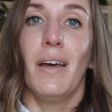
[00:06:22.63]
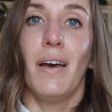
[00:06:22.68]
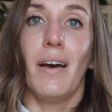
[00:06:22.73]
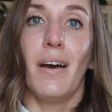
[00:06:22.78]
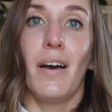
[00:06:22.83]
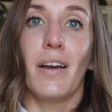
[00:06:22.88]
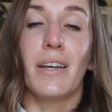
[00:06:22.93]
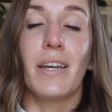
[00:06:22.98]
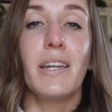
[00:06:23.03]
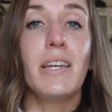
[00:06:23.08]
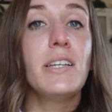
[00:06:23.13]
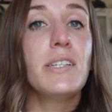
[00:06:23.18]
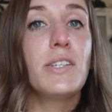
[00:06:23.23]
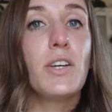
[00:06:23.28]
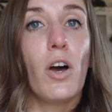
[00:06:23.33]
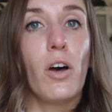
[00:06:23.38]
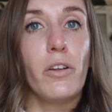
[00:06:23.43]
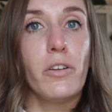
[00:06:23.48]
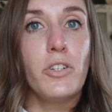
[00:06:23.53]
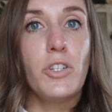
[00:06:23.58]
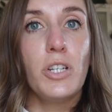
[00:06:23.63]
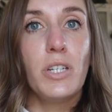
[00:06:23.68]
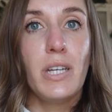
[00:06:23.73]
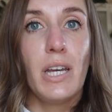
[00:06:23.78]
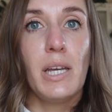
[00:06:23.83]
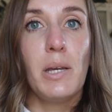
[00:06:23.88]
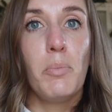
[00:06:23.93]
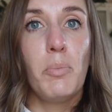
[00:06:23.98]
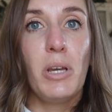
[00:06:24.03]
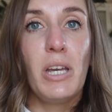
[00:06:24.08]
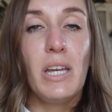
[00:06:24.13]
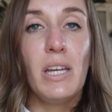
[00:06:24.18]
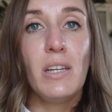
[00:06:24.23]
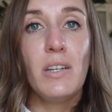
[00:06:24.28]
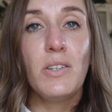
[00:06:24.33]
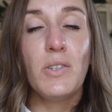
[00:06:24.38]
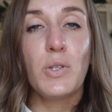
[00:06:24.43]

kinesiology taping.